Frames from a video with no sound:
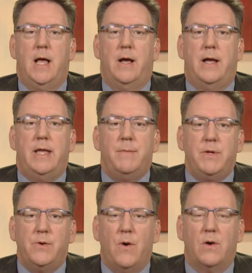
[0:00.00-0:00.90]

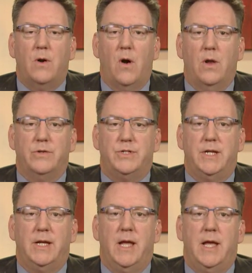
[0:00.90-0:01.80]

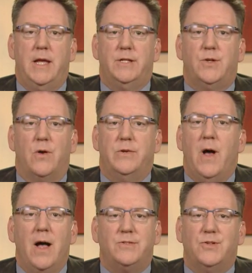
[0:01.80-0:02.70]
Immuno-oncology is
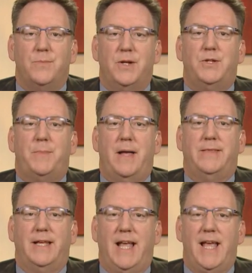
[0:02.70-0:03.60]
not so much
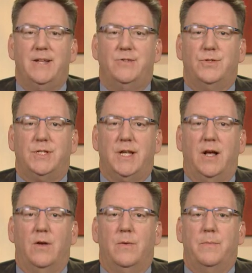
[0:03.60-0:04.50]
about the cancer
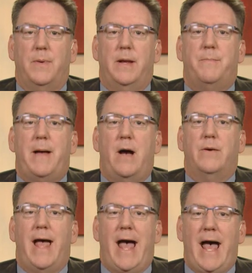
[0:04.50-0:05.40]
cell, but
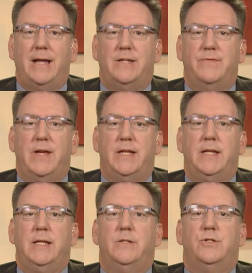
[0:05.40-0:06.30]
about
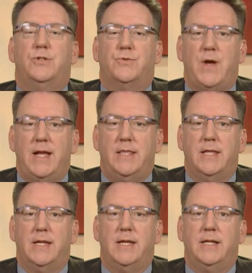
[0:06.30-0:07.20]
activating,
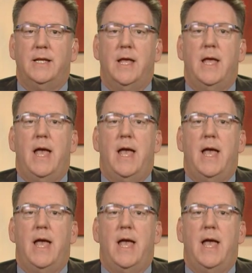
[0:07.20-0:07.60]
strengthening,